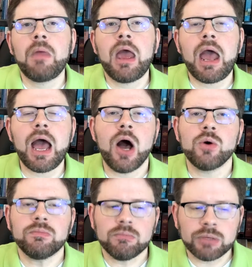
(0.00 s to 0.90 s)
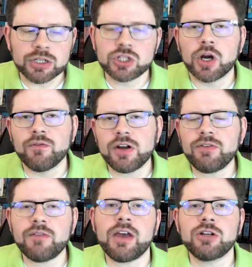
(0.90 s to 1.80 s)
how conservative
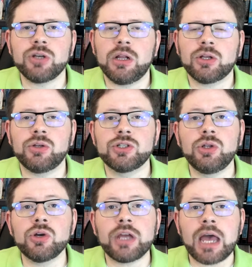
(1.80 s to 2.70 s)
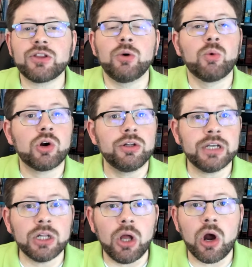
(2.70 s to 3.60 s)
evangelicals look at the world
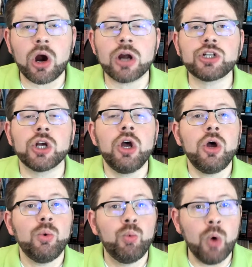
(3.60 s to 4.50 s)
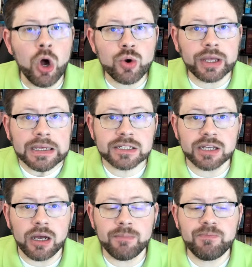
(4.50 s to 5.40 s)
at large,
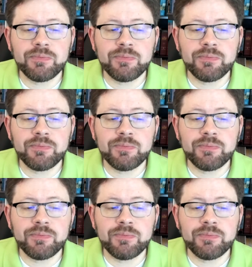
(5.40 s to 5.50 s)
wokeism,